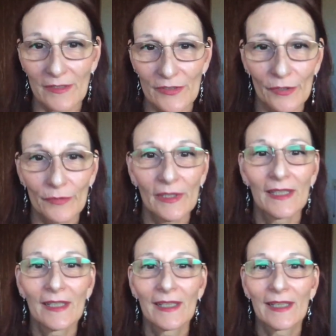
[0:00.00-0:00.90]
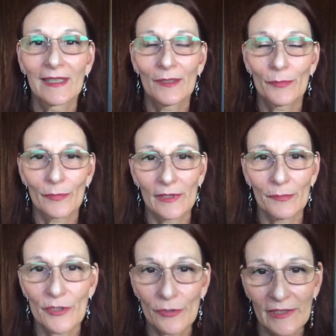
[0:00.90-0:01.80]
So it
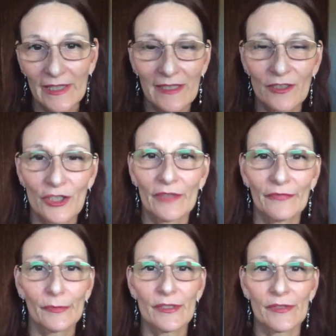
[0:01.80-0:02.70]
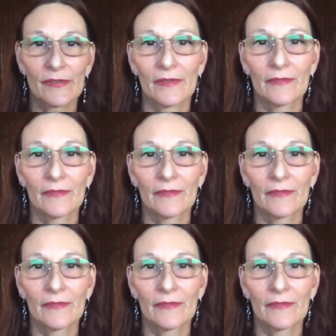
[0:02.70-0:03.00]
was already, the shift was